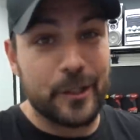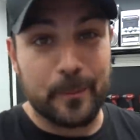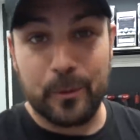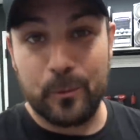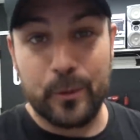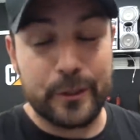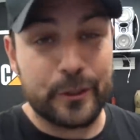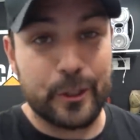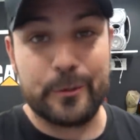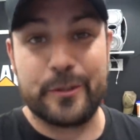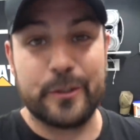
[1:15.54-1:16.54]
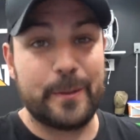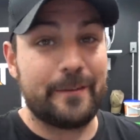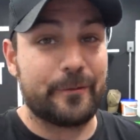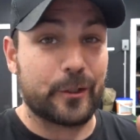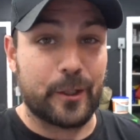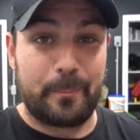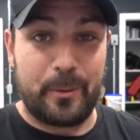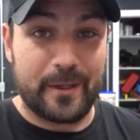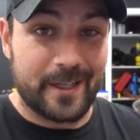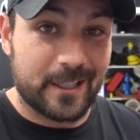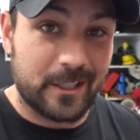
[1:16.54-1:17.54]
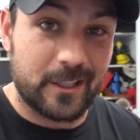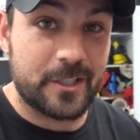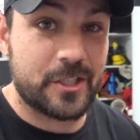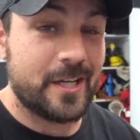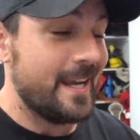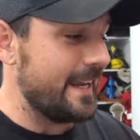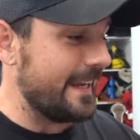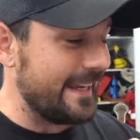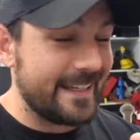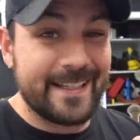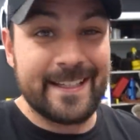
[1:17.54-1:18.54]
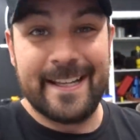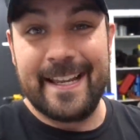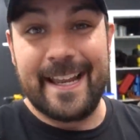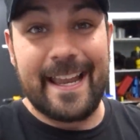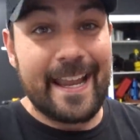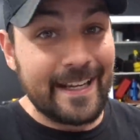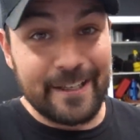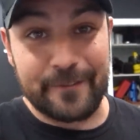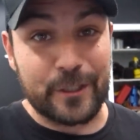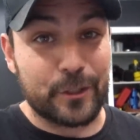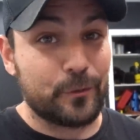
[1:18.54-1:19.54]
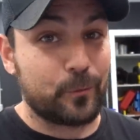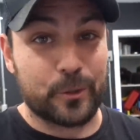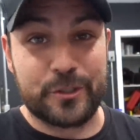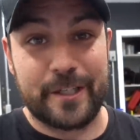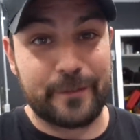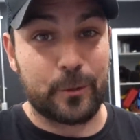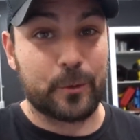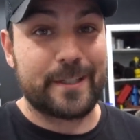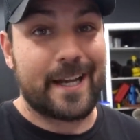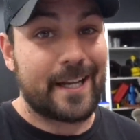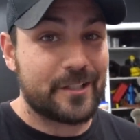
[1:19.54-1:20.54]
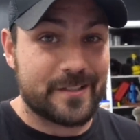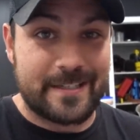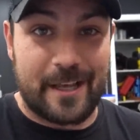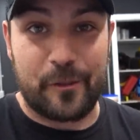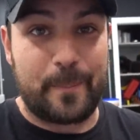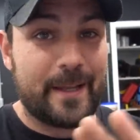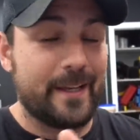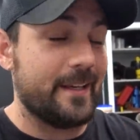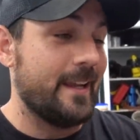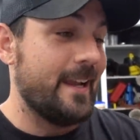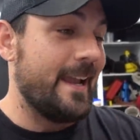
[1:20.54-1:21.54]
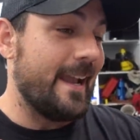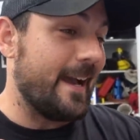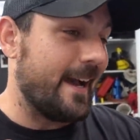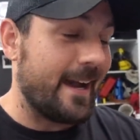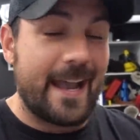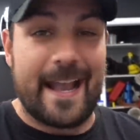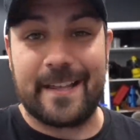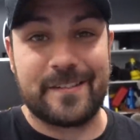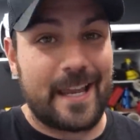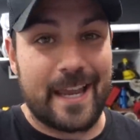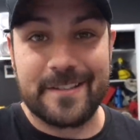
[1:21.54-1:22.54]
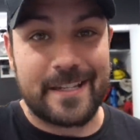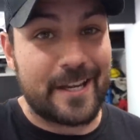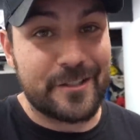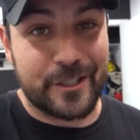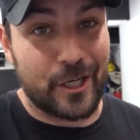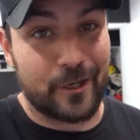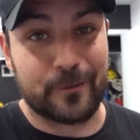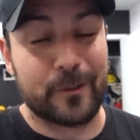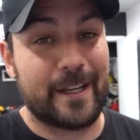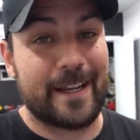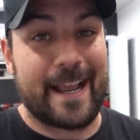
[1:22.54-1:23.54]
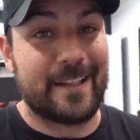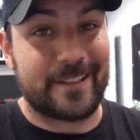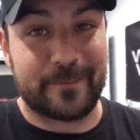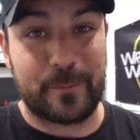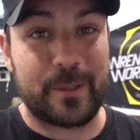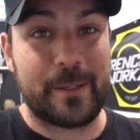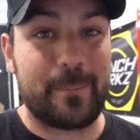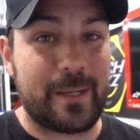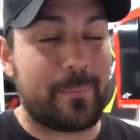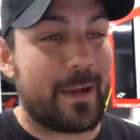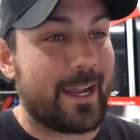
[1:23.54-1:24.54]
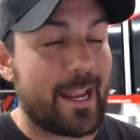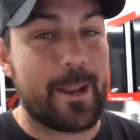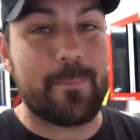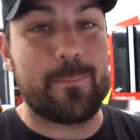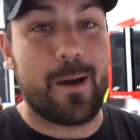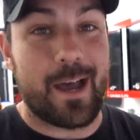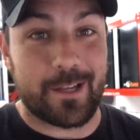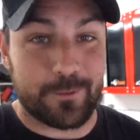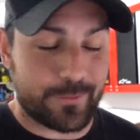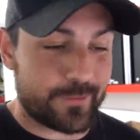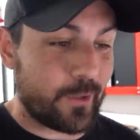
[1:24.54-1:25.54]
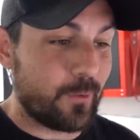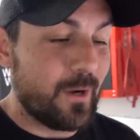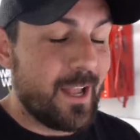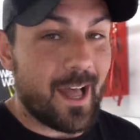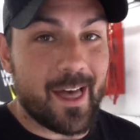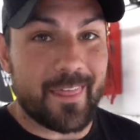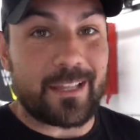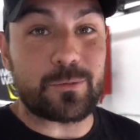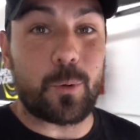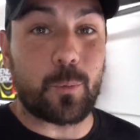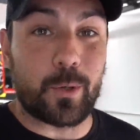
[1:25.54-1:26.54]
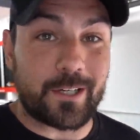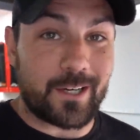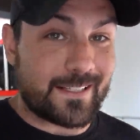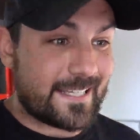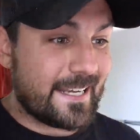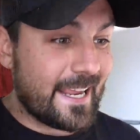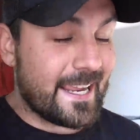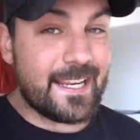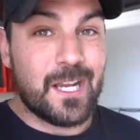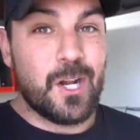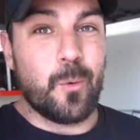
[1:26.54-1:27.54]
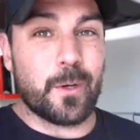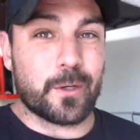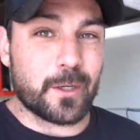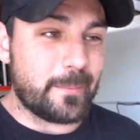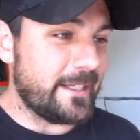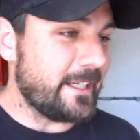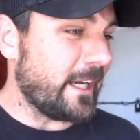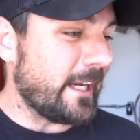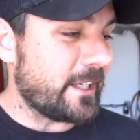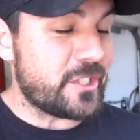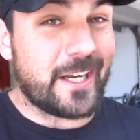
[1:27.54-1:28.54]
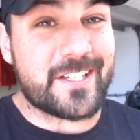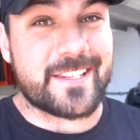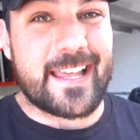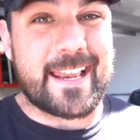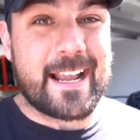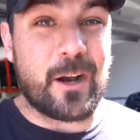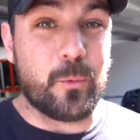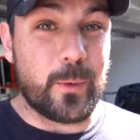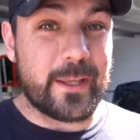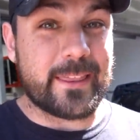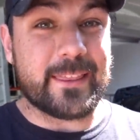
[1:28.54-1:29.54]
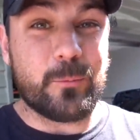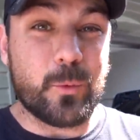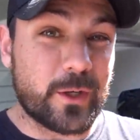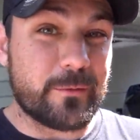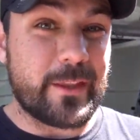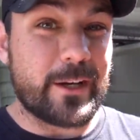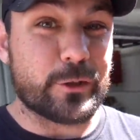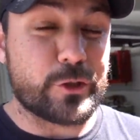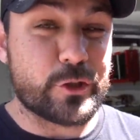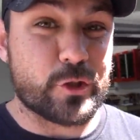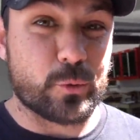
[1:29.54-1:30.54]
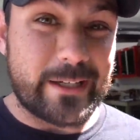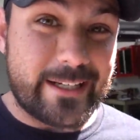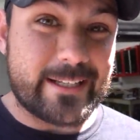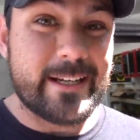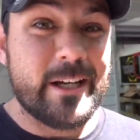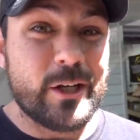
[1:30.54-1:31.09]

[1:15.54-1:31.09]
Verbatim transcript: number one go-to if you're gonna put a clutch in any vehicle, Ford, Chevy, or Dodge, South Bend uh, has, has, has you covered and has everybody beat by a mile. So uh, that's what we're working on today. We are gonna be uh, changing that out with one of their street